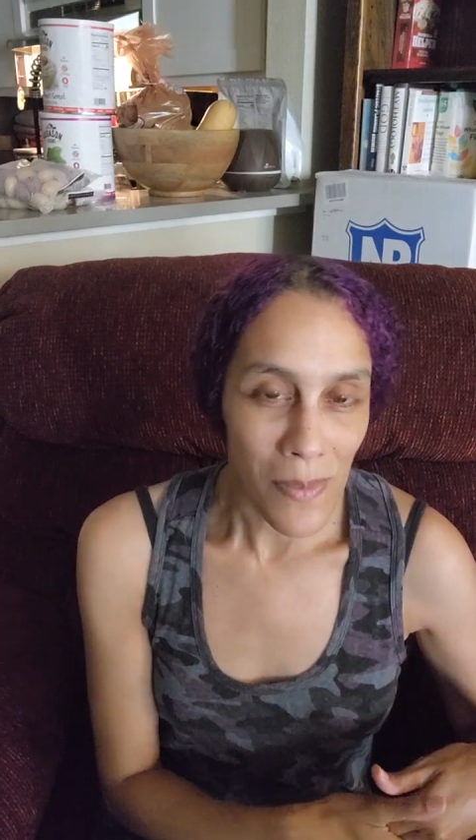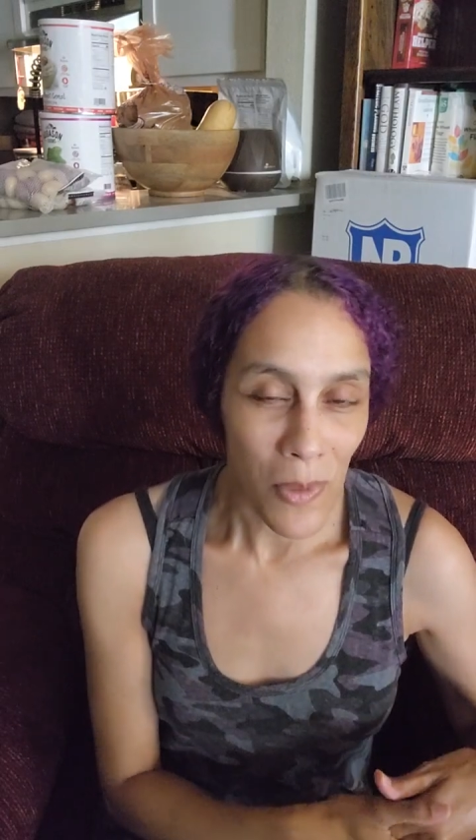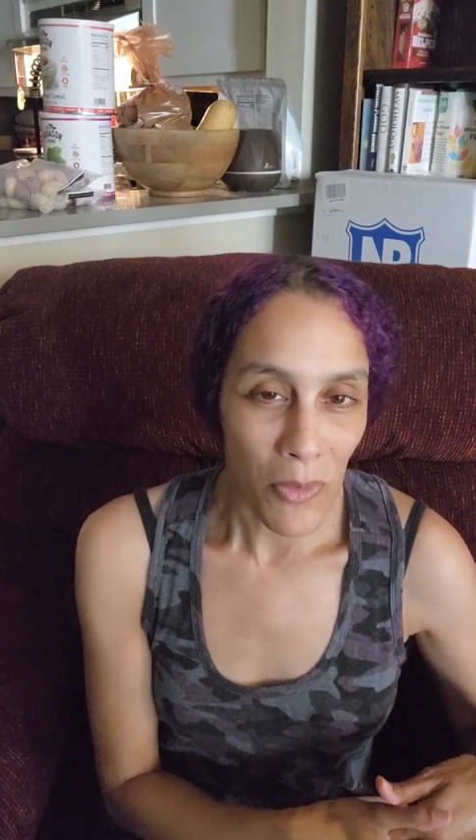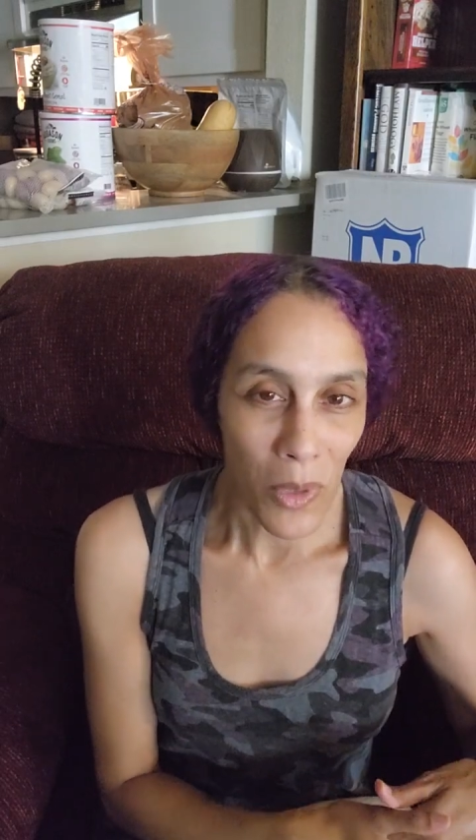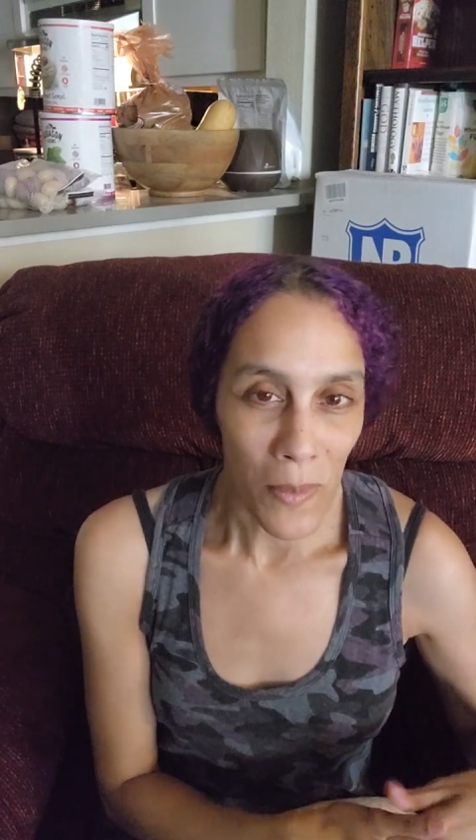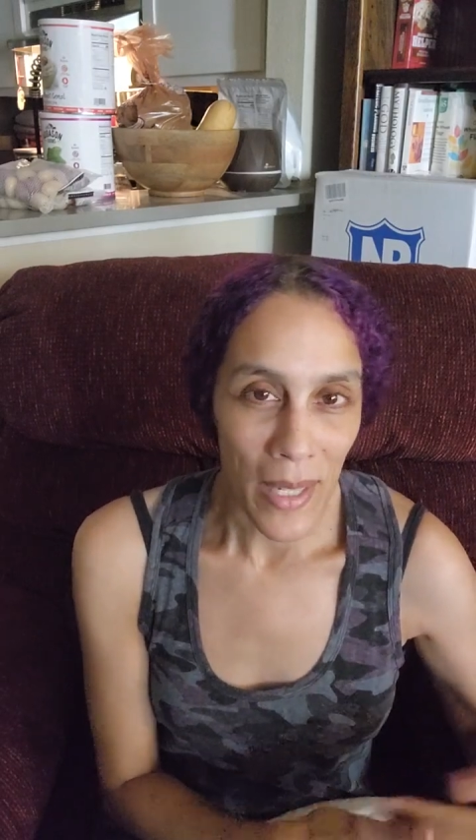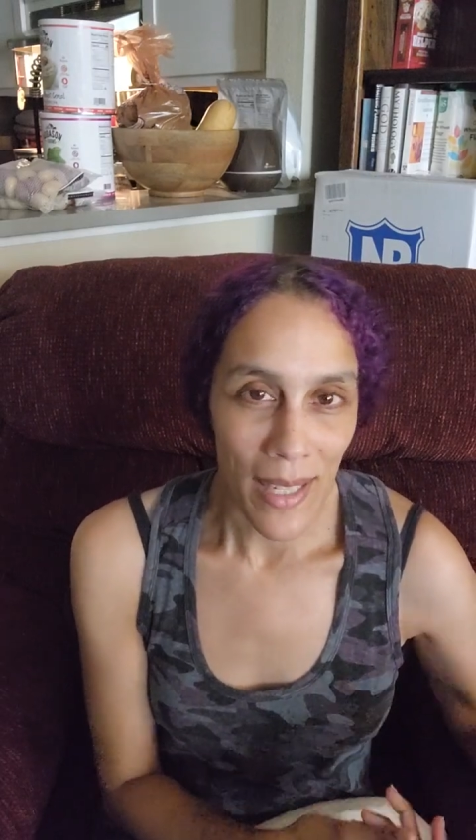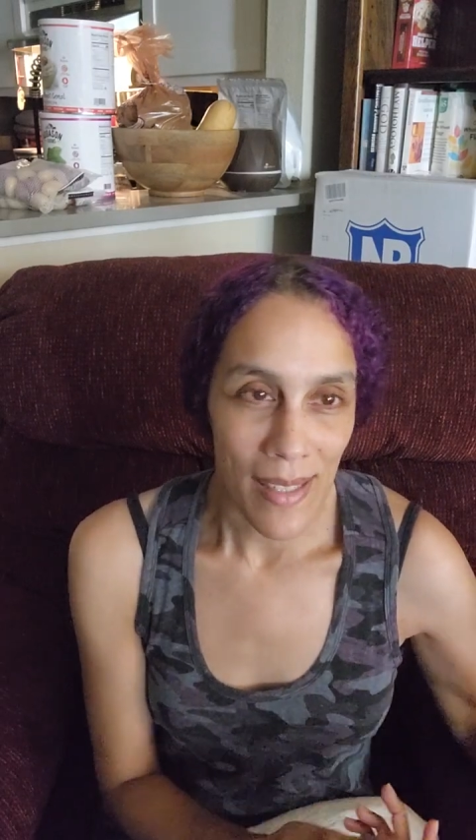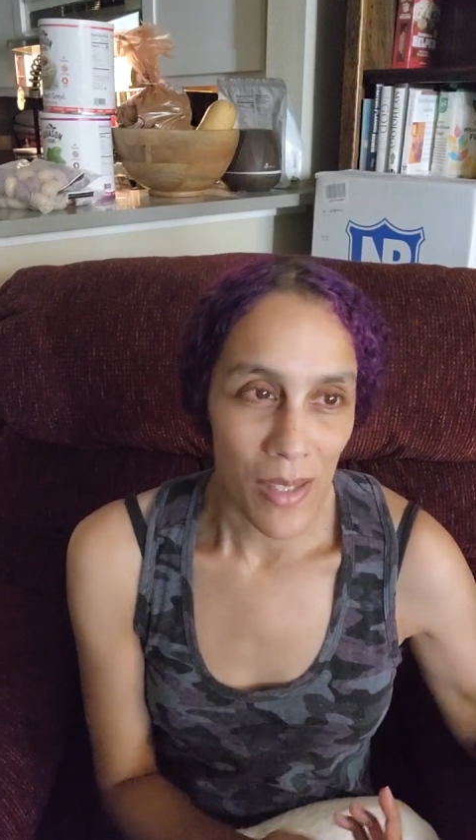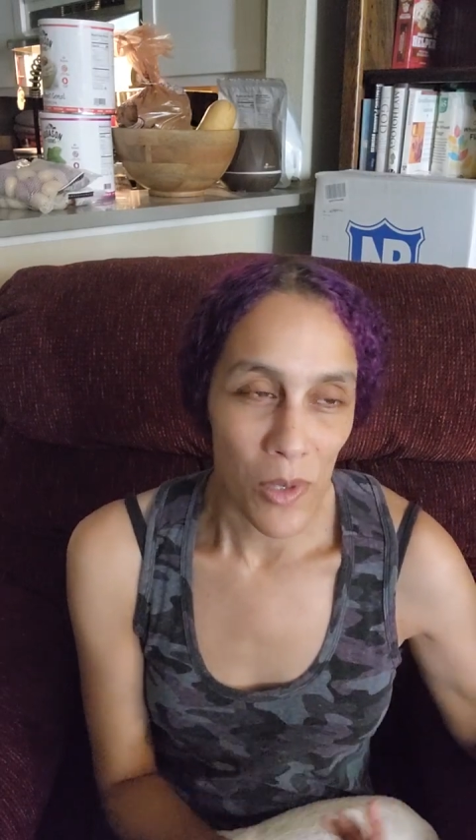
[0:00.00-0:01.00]
before
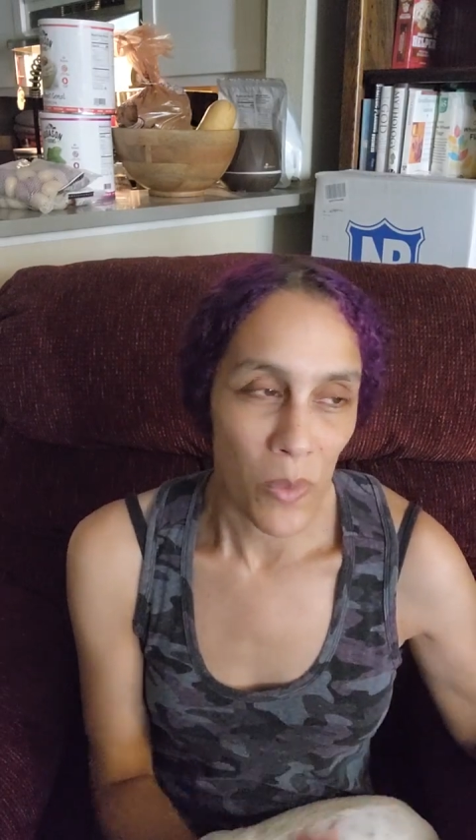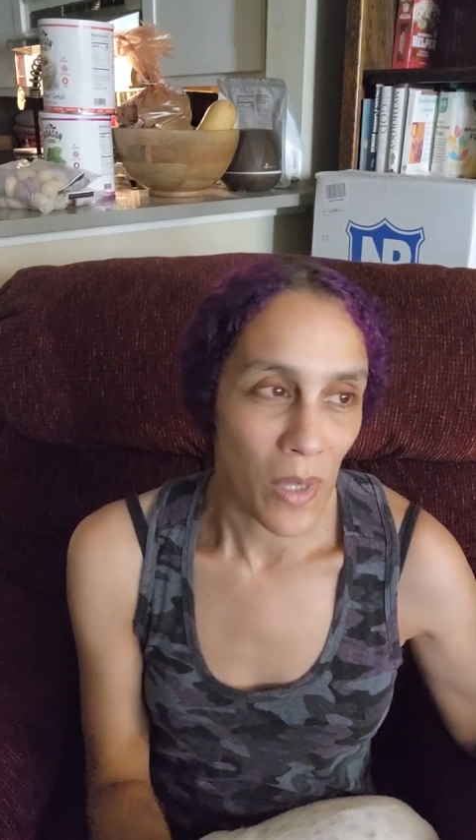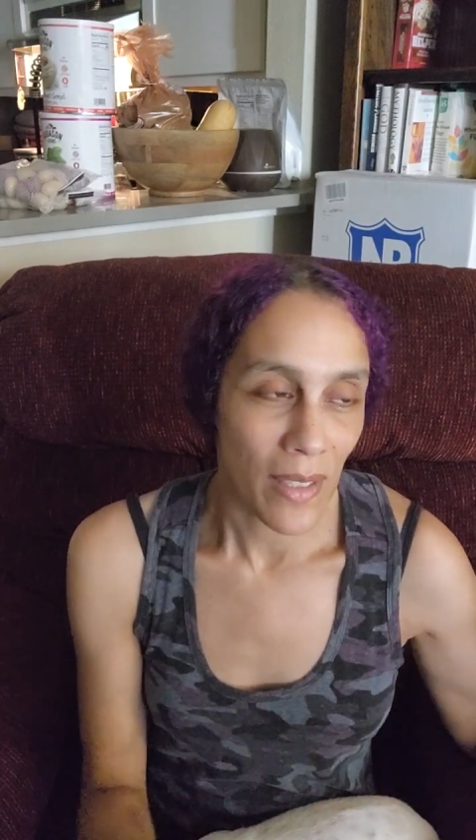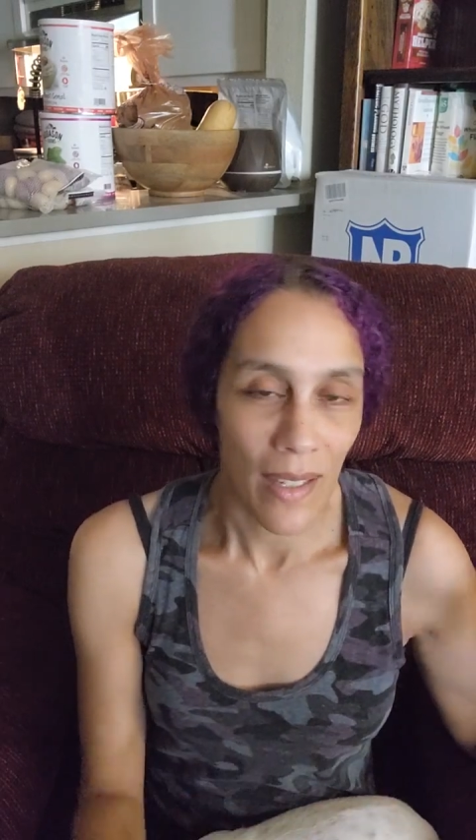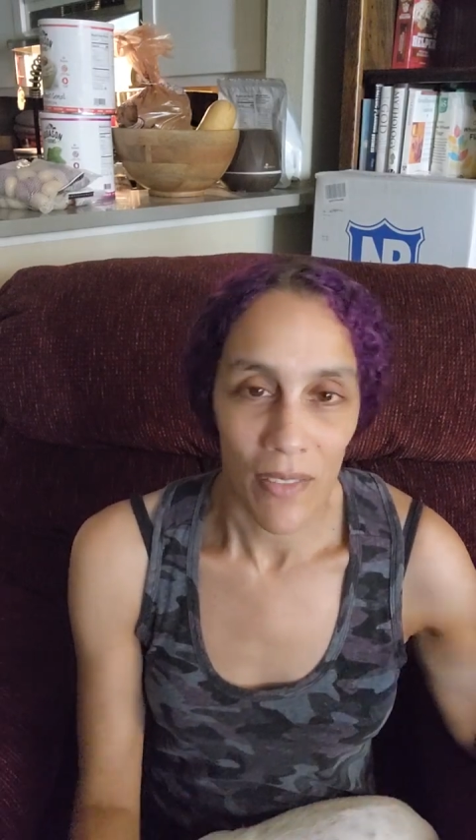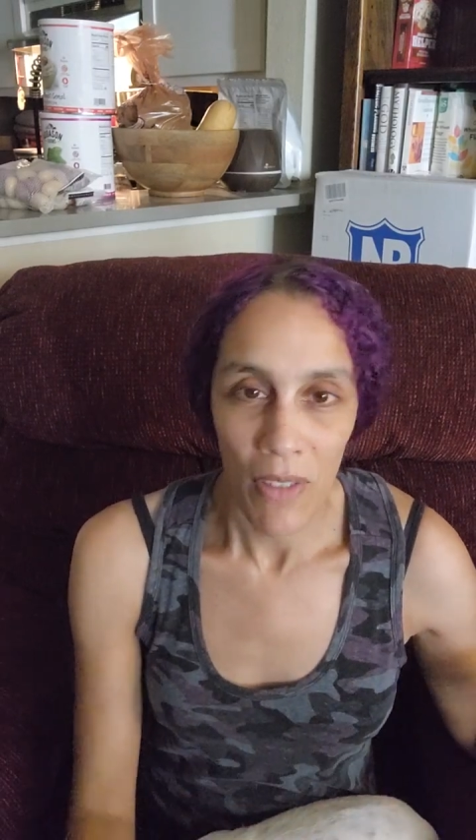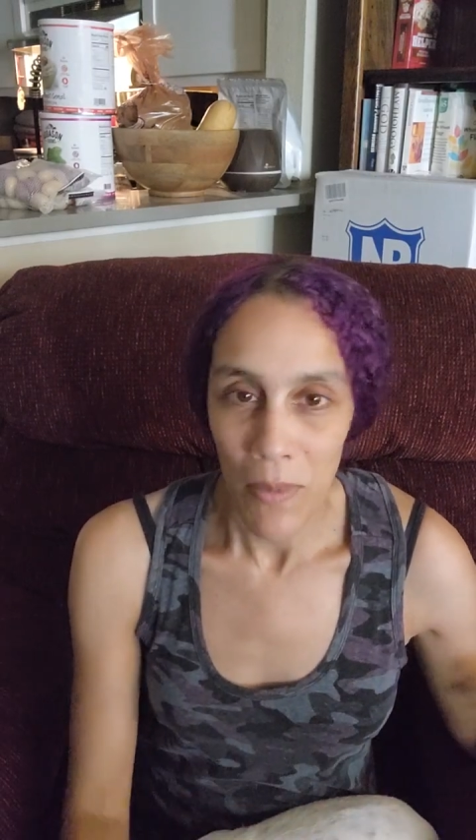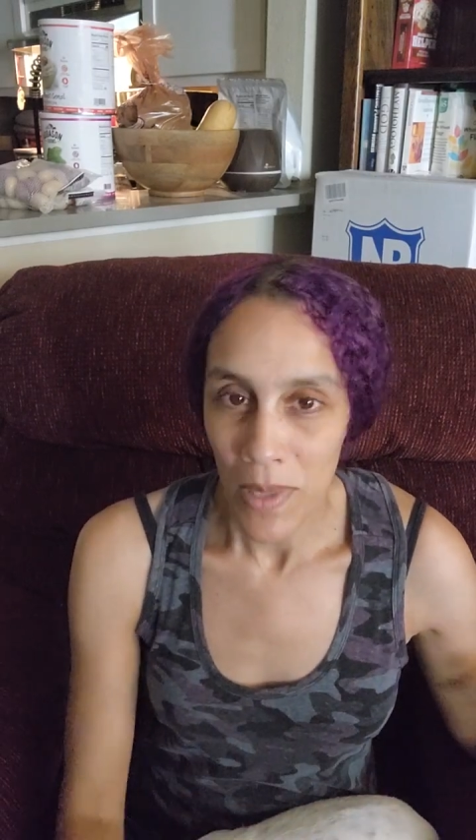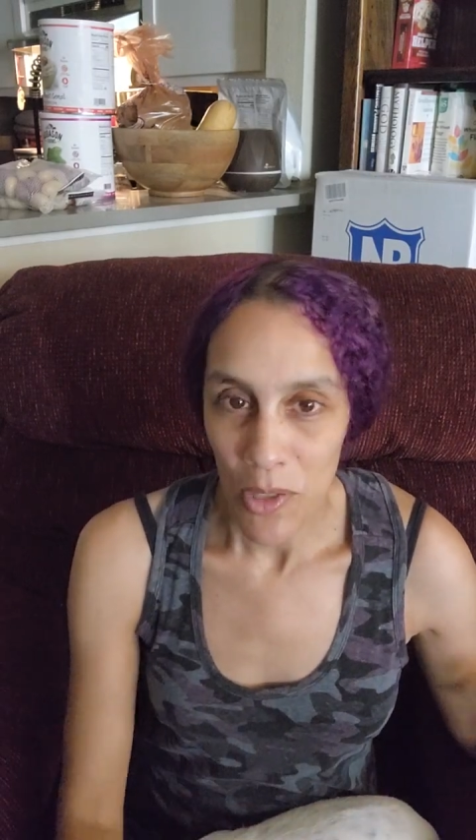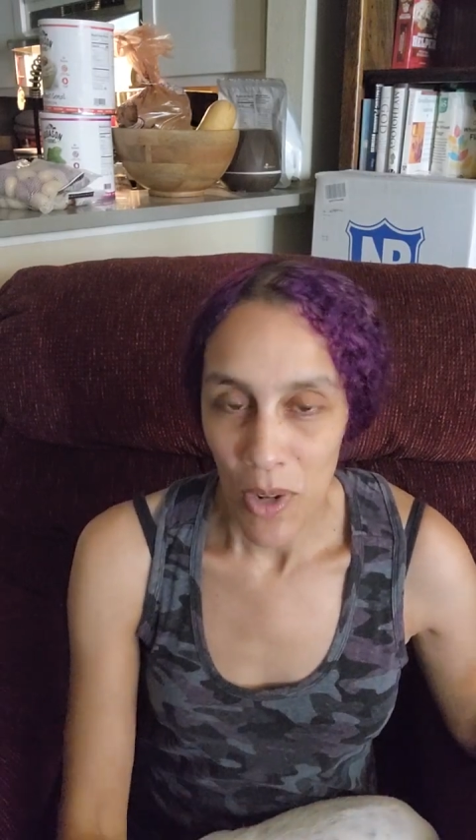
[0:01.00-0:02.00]
because there's one like a
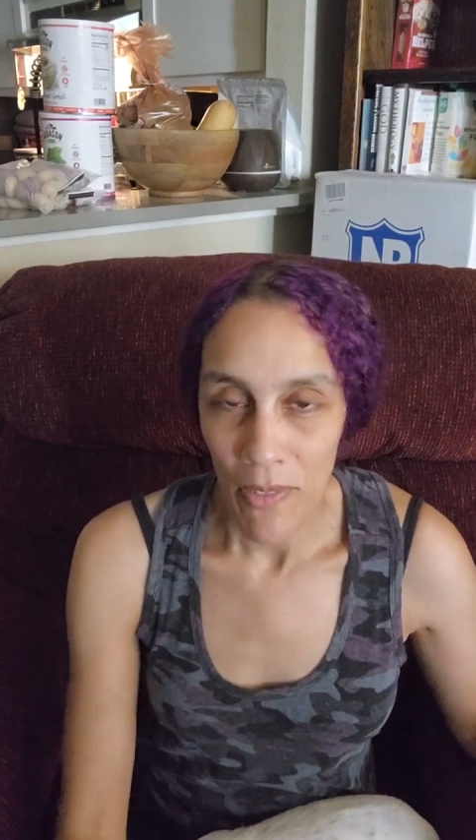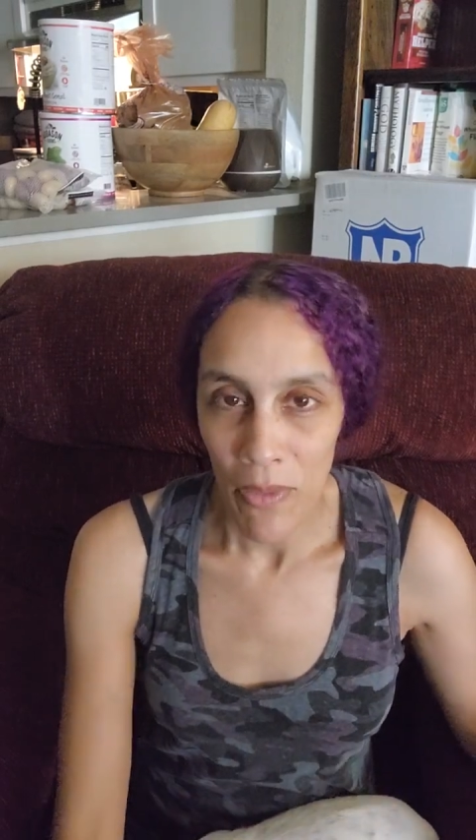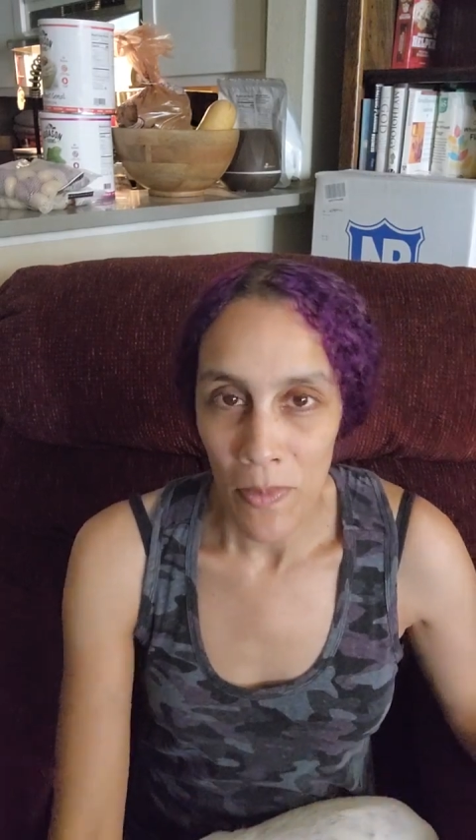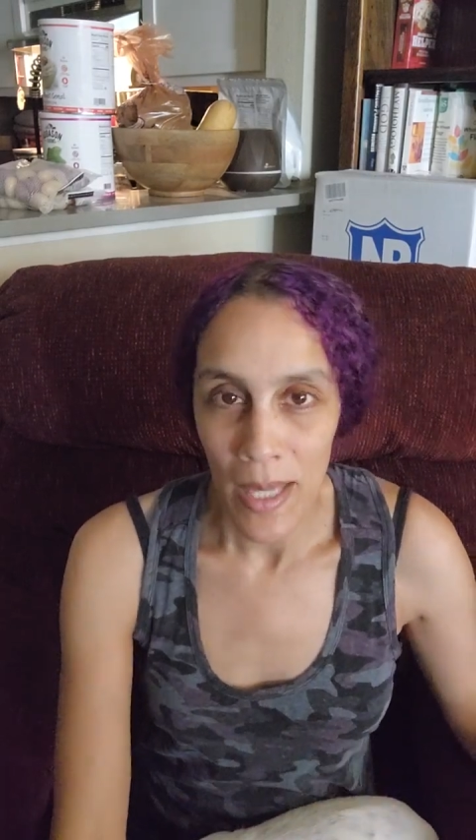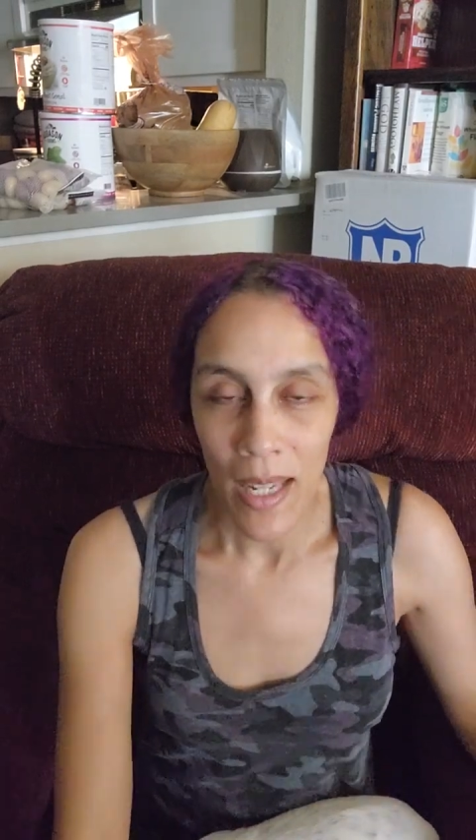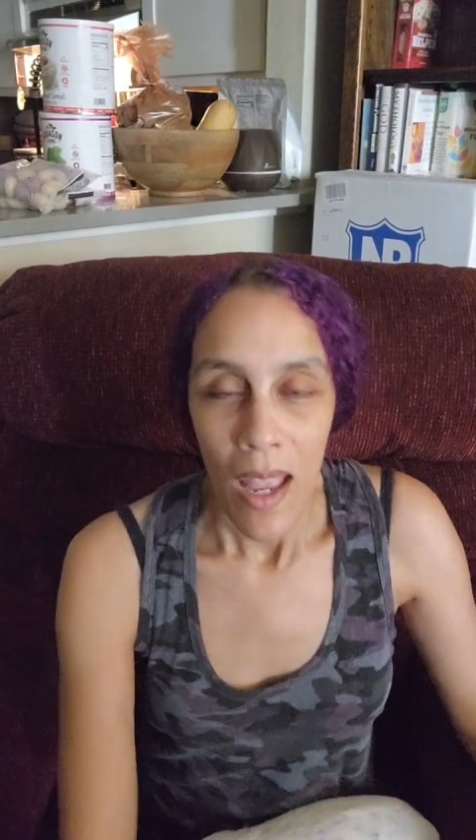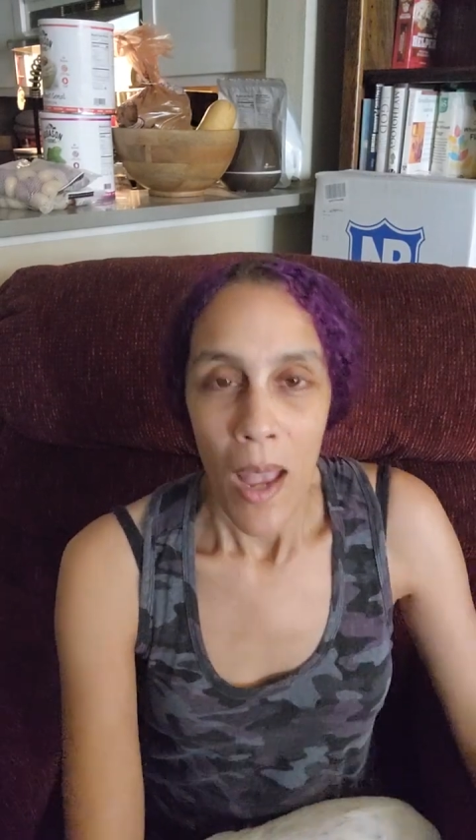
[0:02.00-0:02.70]
5-minute drive from me,